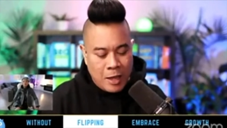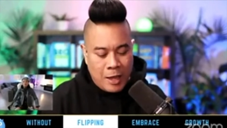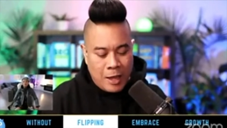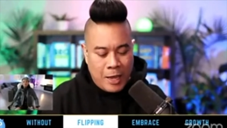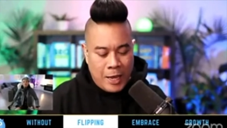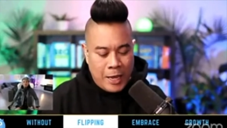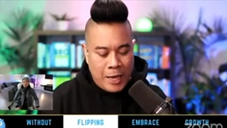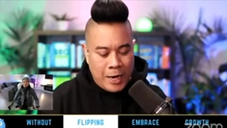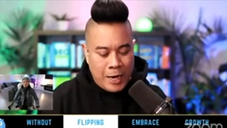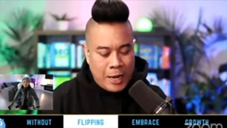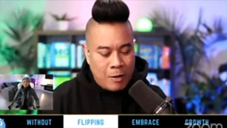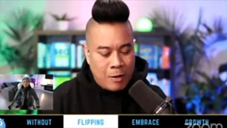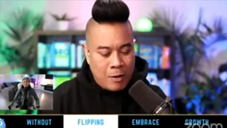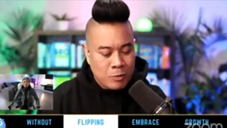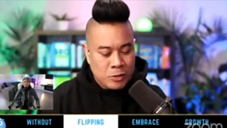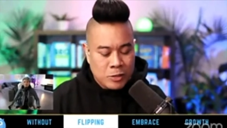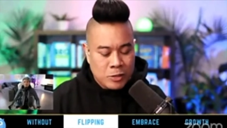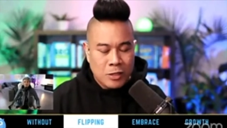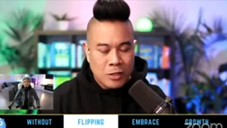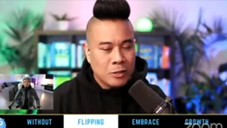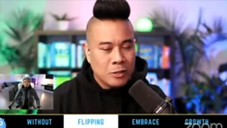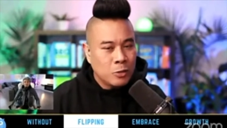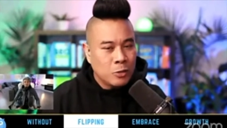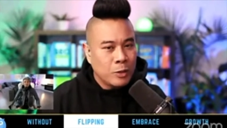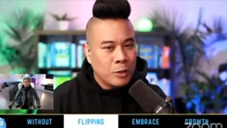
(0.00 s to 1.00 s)
and I was
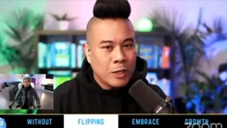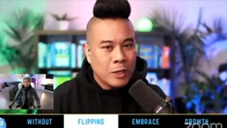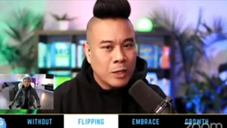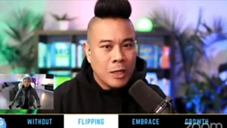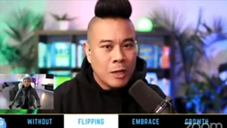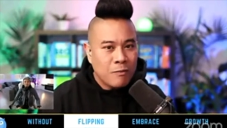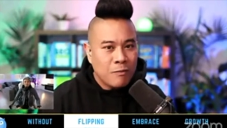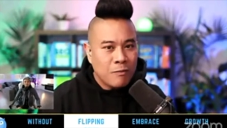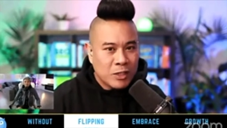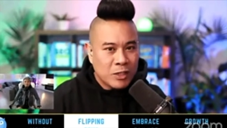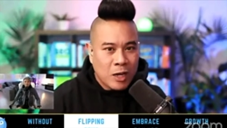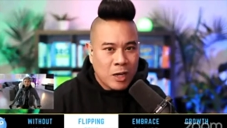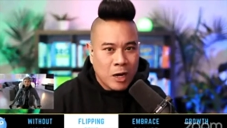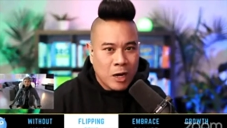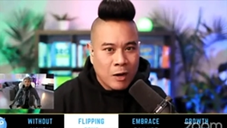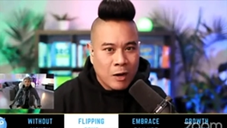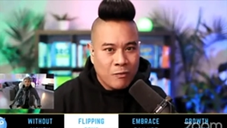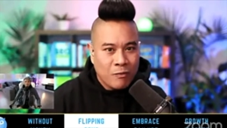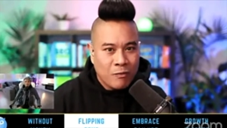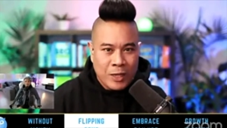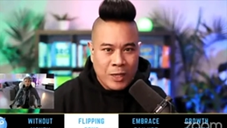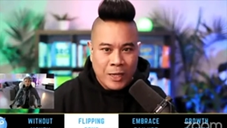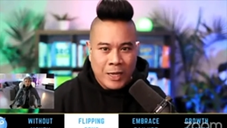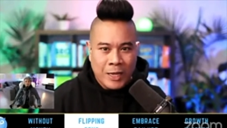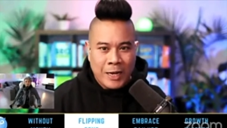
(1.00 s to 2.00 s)
still doing club
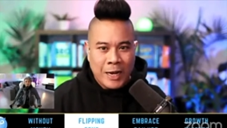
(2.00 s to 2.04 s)
photography,